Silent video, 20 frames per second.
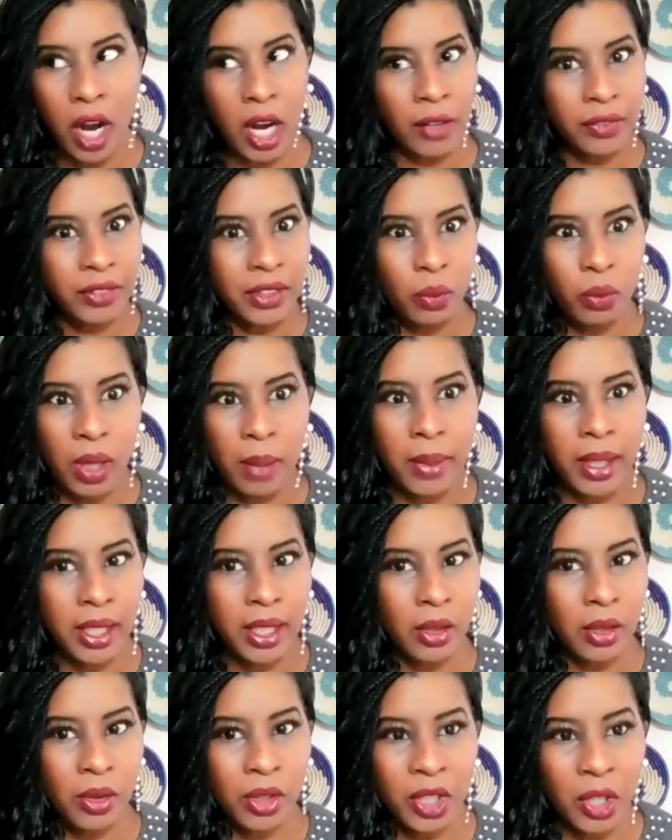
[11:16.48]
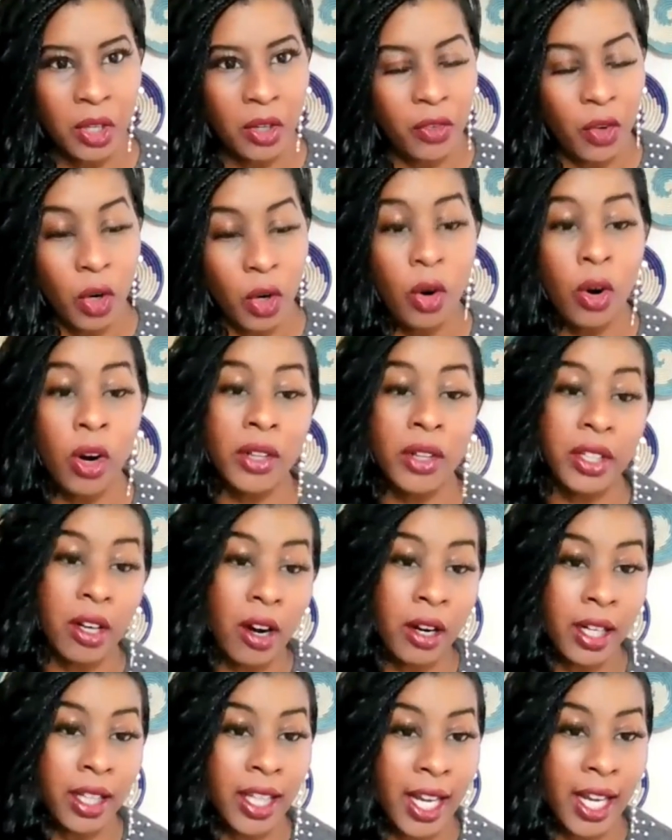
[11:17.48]
often women don't go for, or there
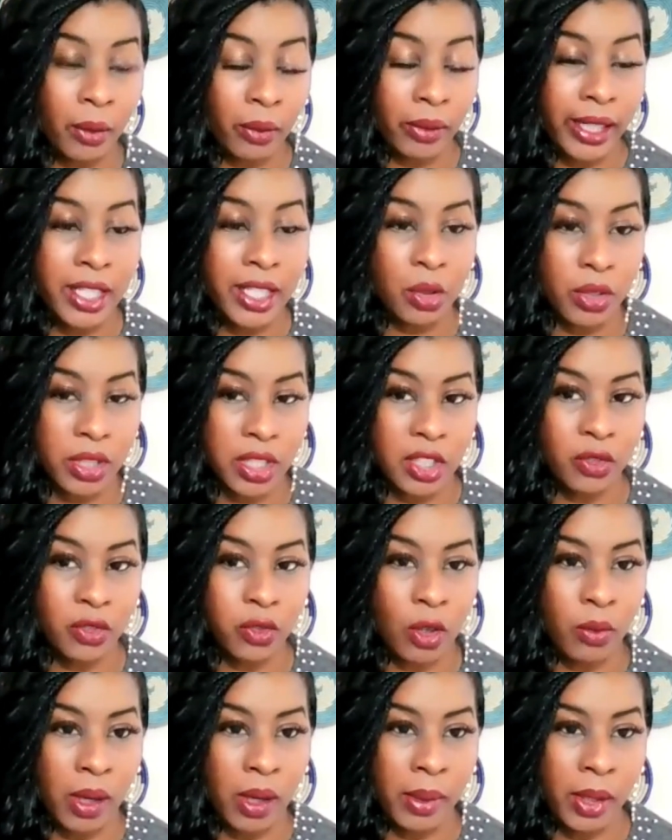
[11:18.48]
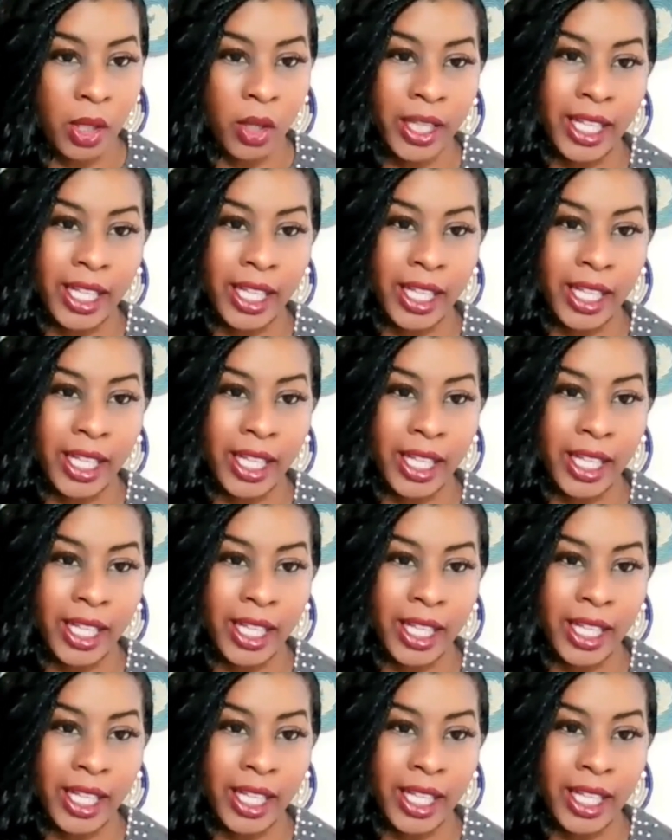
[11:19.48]
aren't a lot of resources for women,